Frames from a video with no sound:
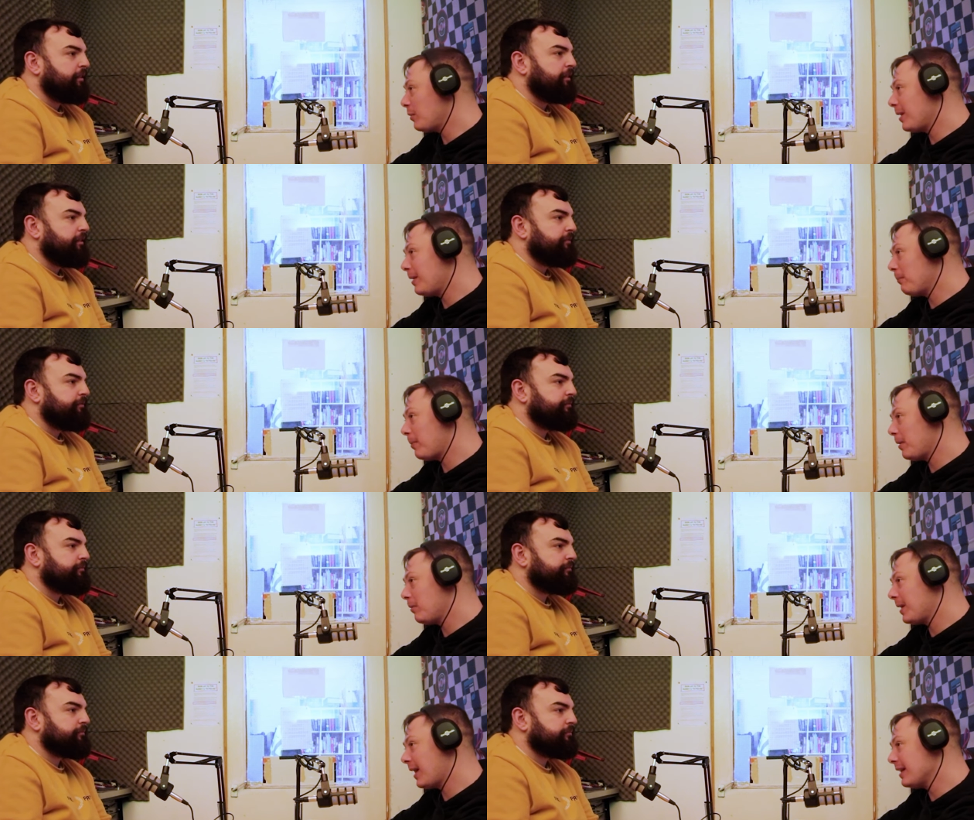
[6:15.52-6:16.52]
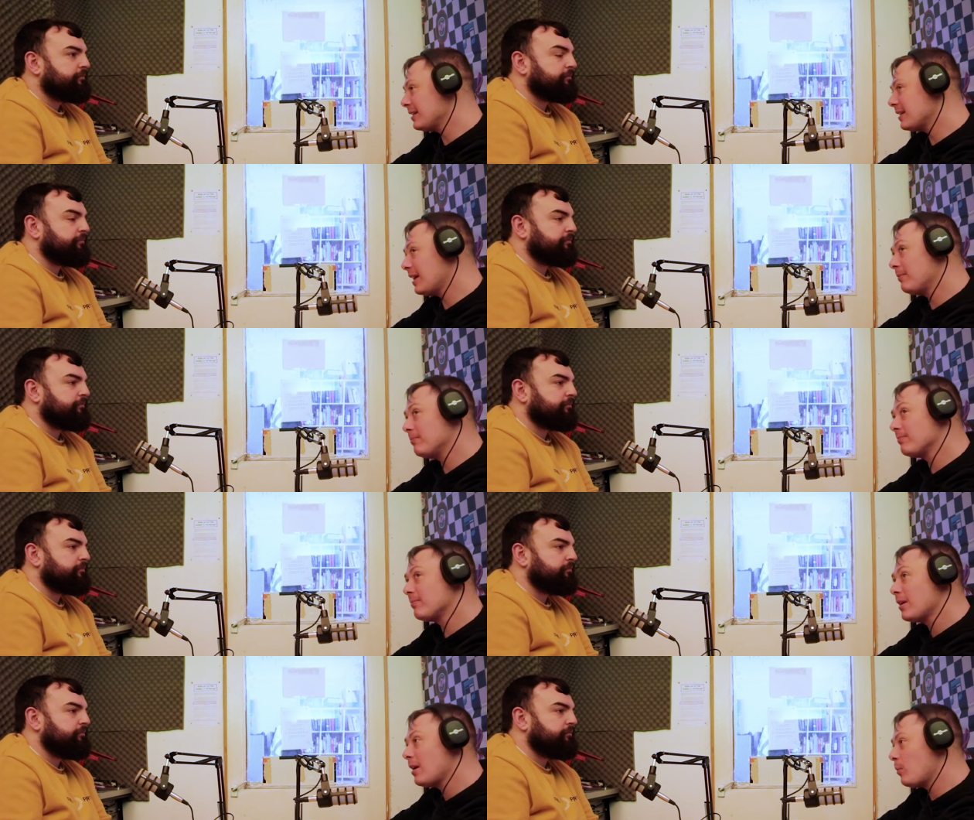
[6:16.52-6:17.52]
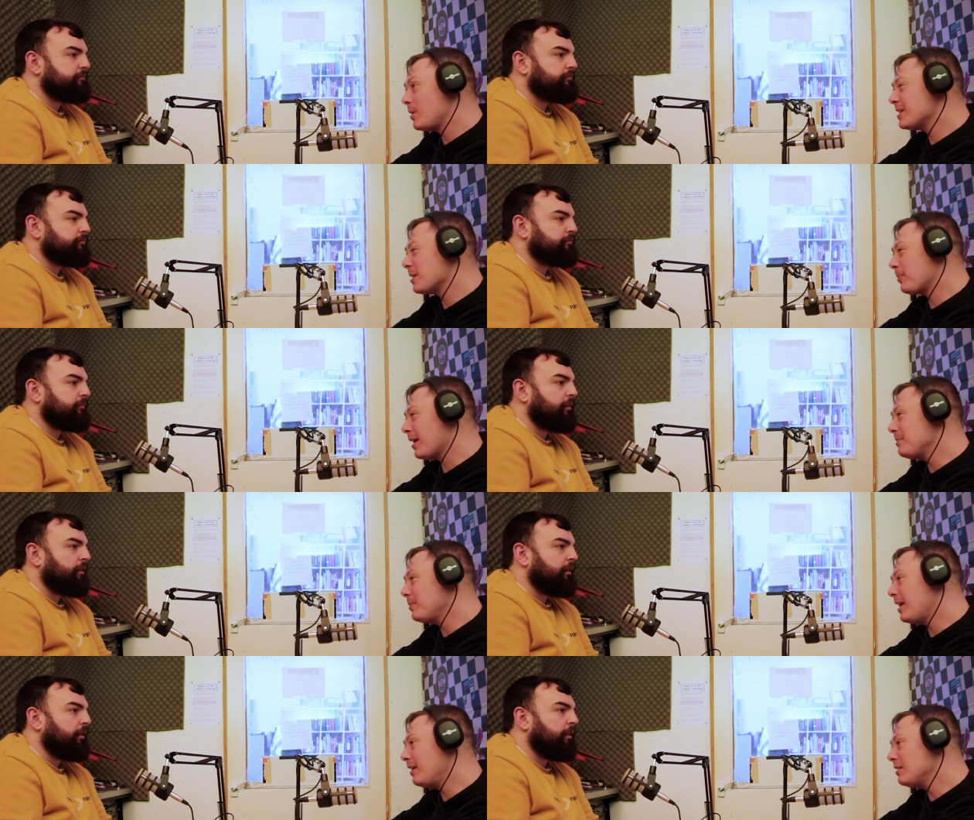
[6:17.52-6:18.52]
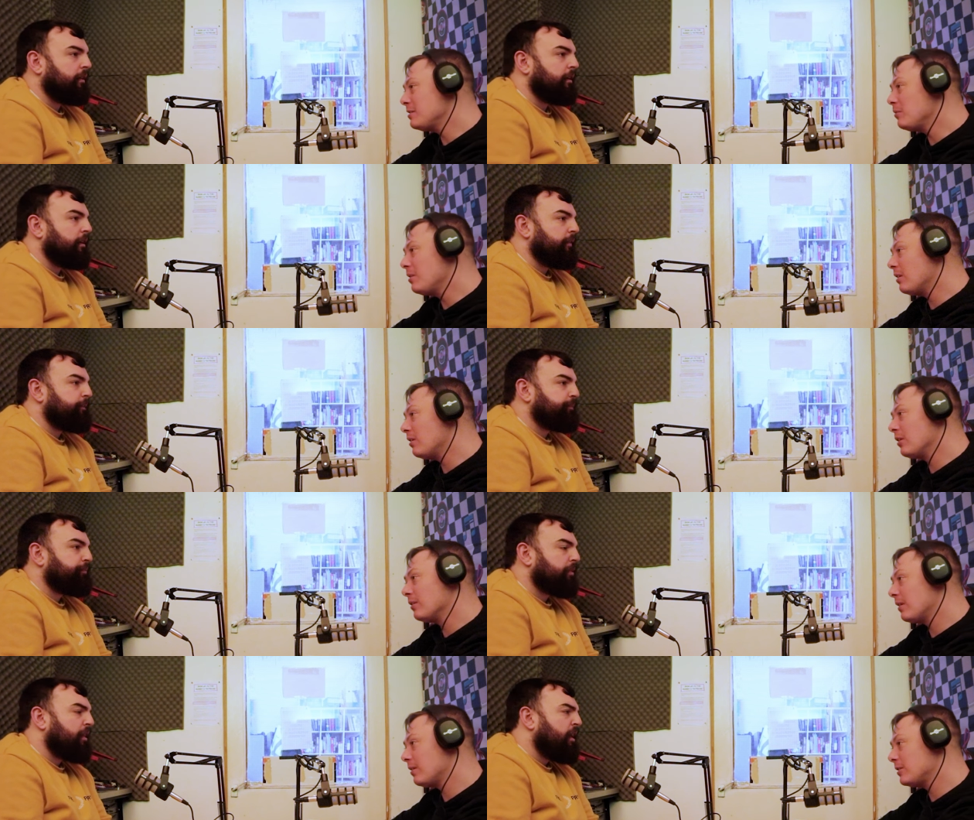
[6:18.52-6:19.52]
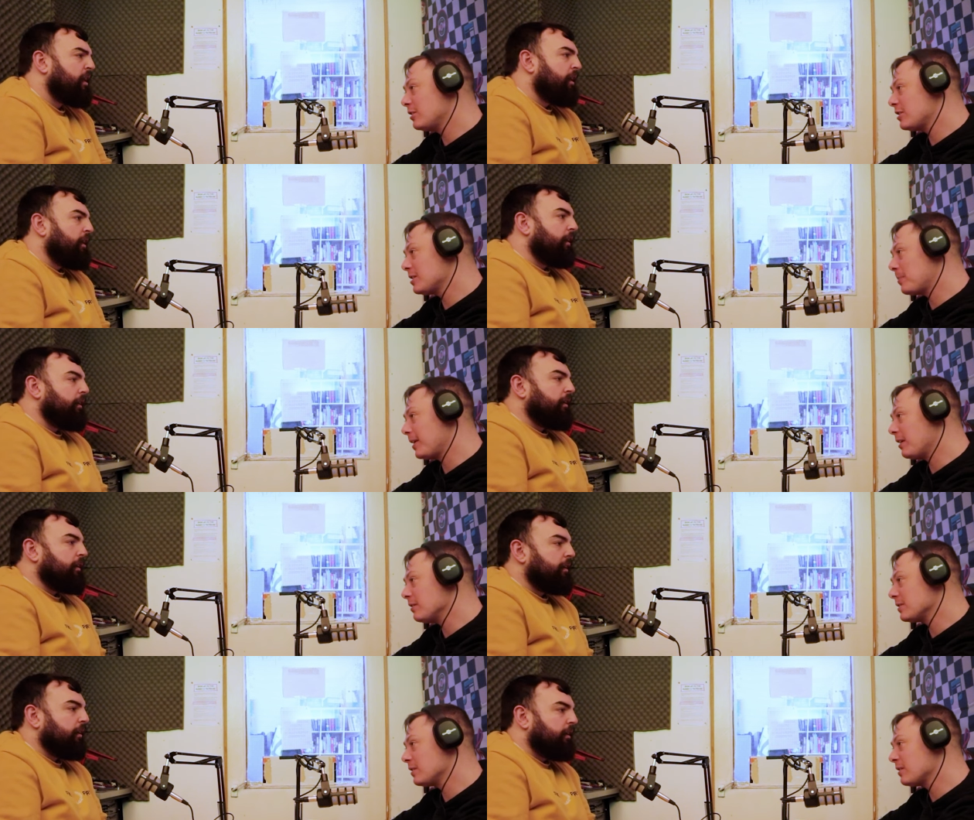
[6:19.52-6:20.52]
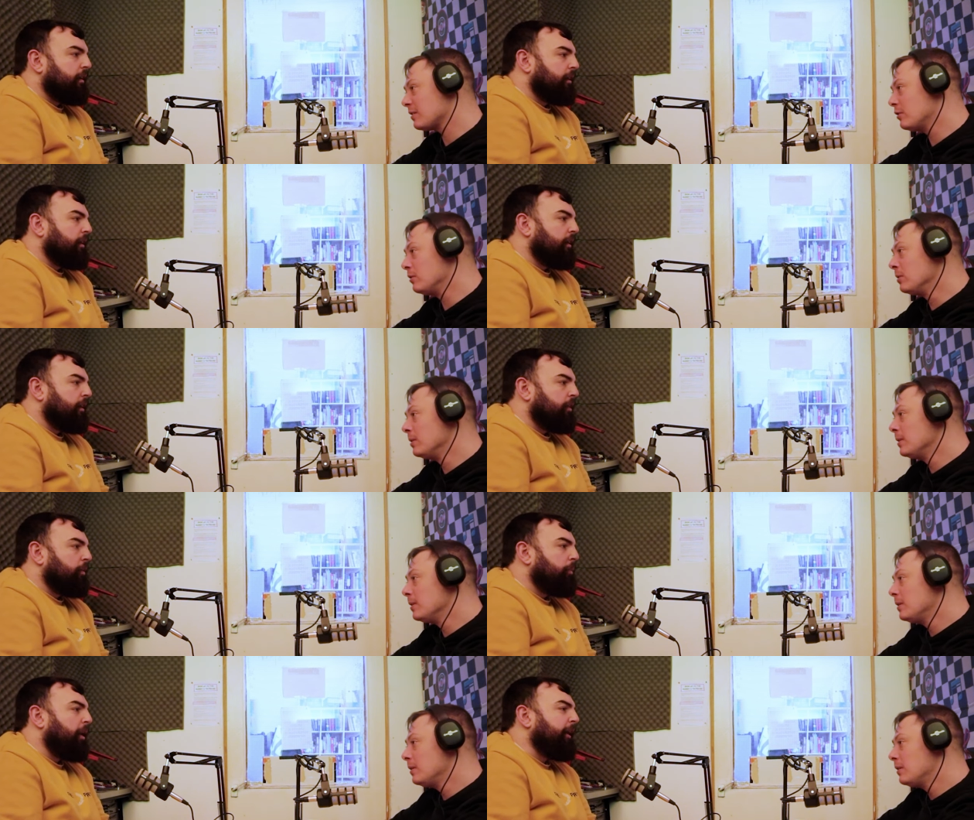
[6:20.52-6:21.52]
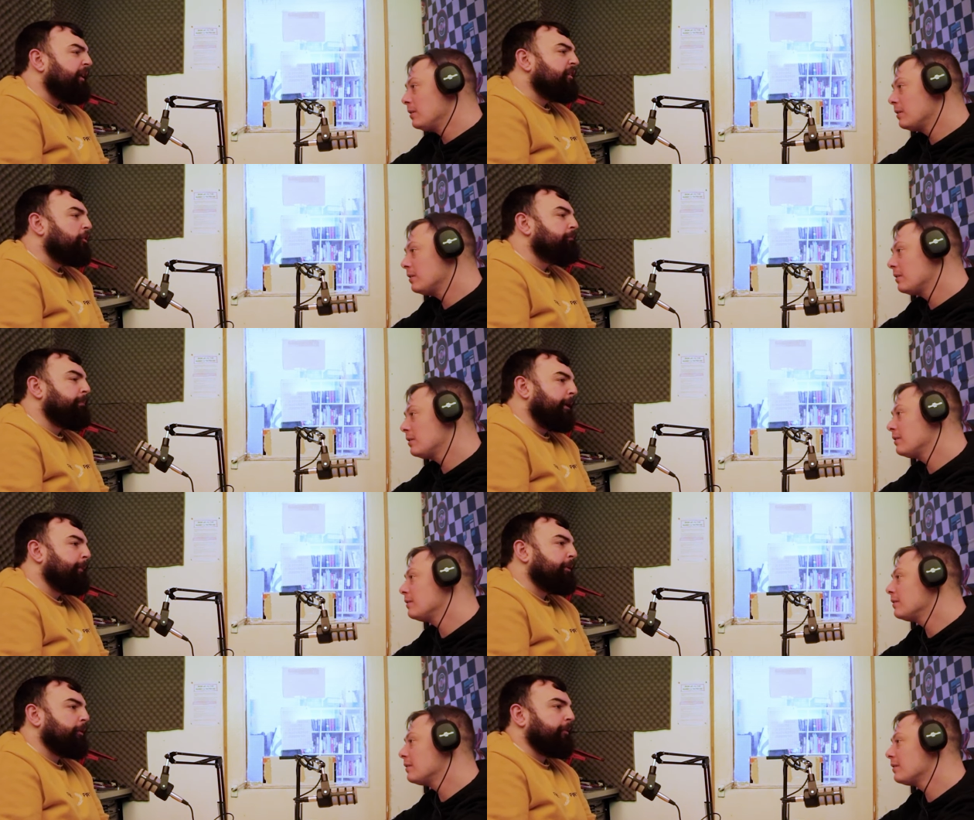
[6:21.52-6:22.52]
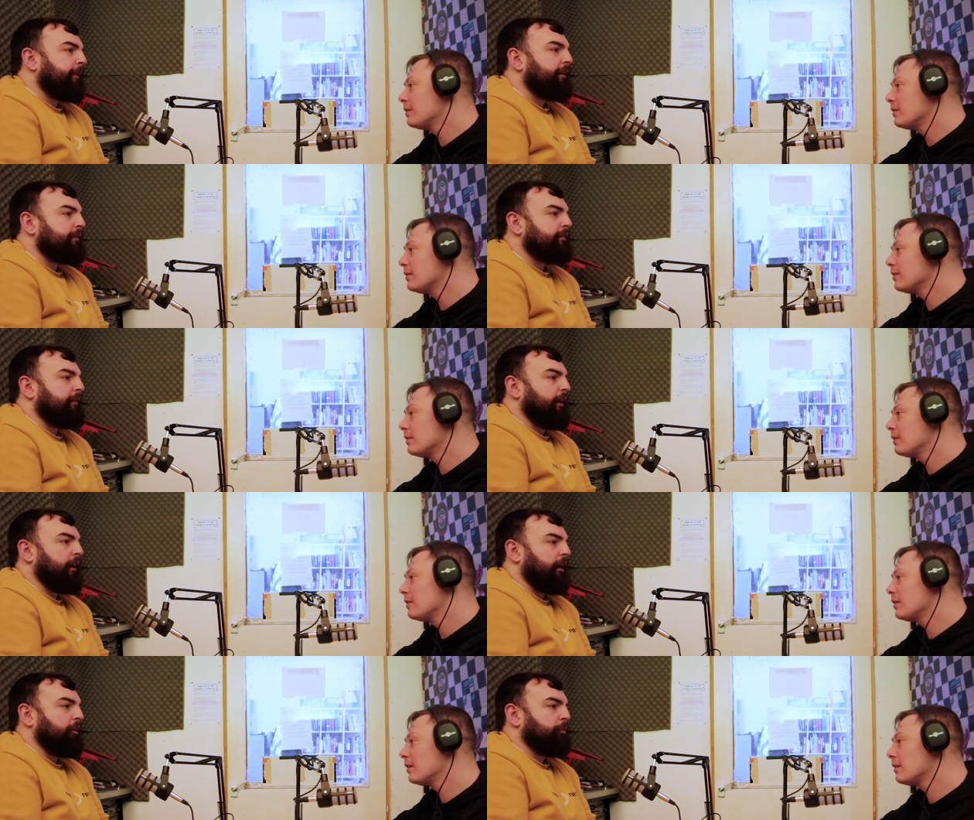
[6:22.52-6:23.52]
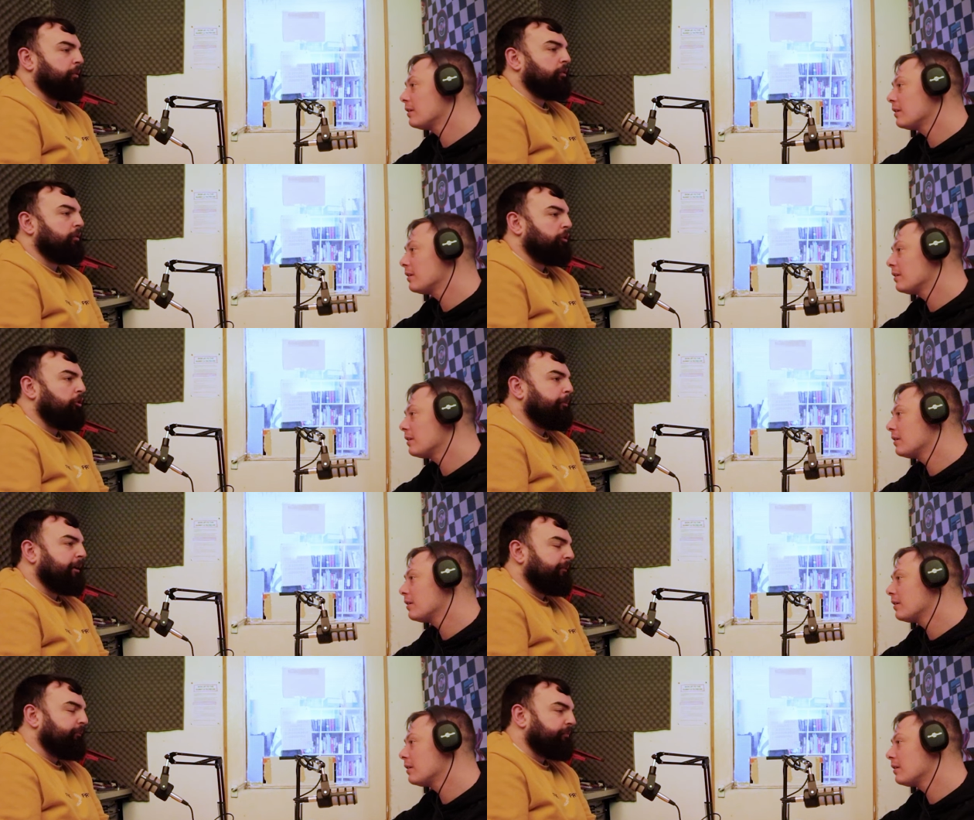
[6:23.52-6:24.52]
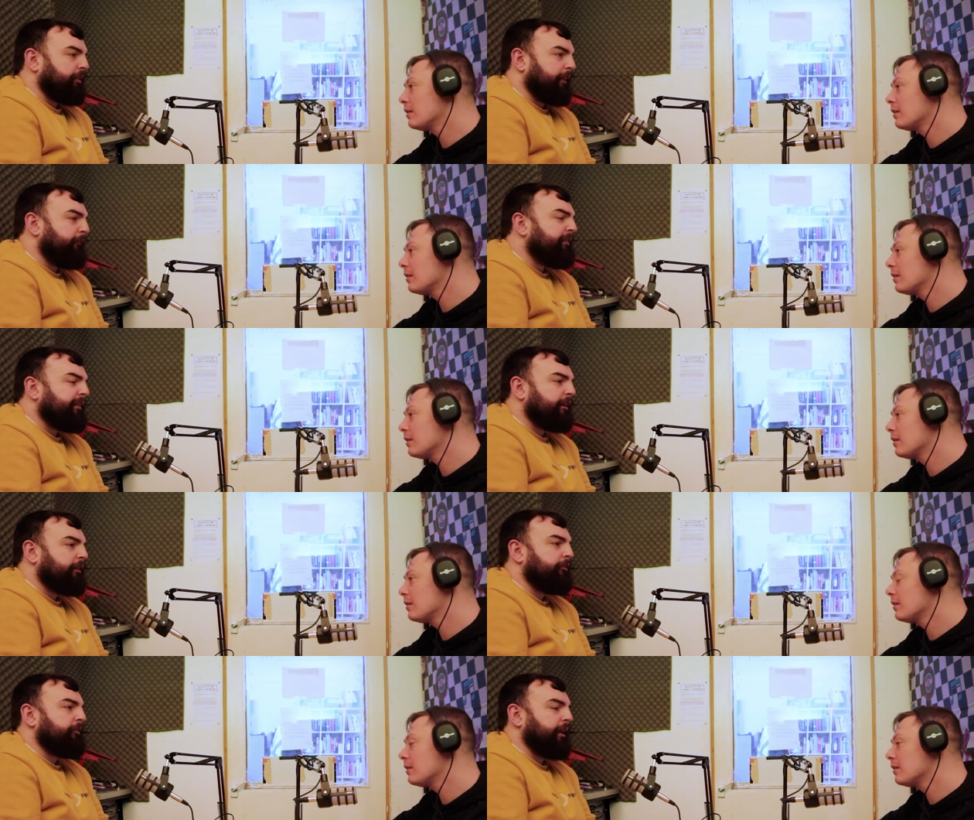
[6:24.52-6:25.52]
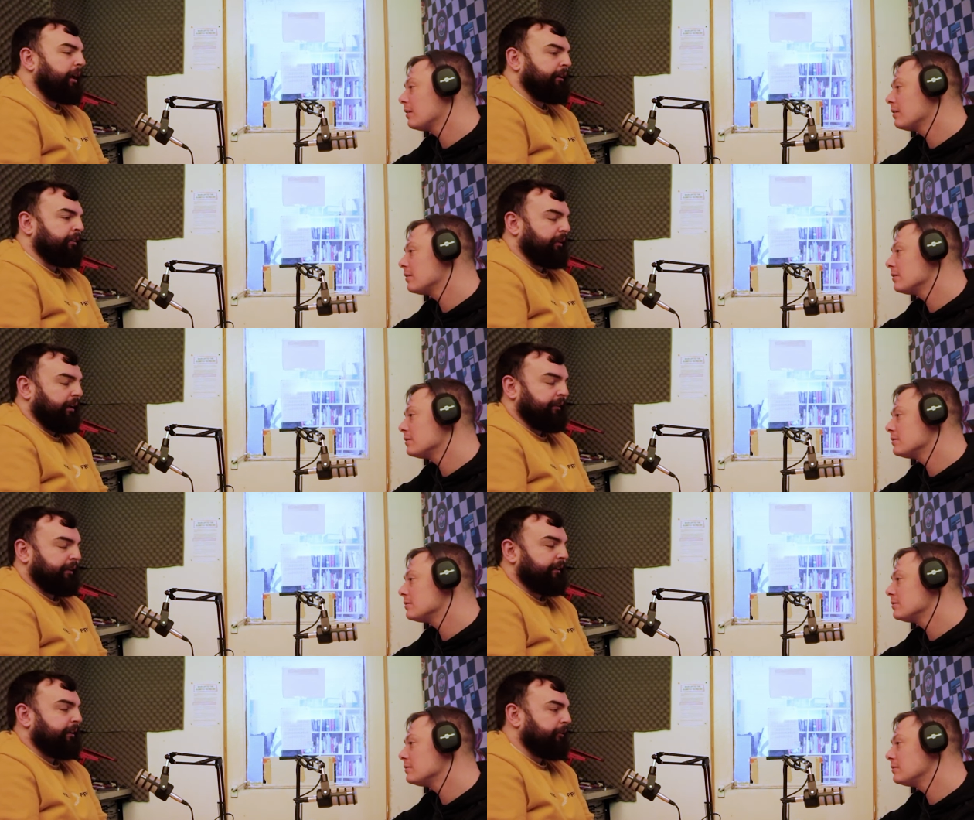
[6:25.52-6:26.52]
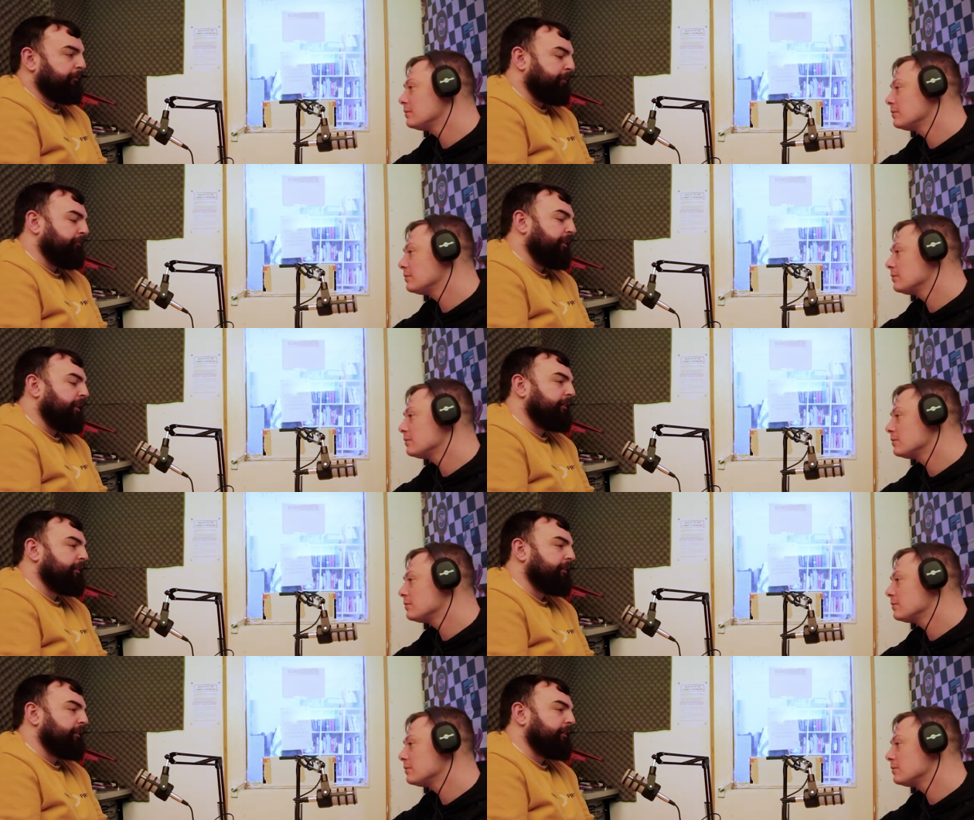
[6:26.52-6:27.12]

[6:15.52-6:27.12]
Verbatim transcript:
Speaker 1: to win it in penalty kicks. Were you surprised by that result, or did you expect Hearts to go through?
Speaker 2: I think on paper you would think that Hearts would go through, but Livingston are really a side that have been really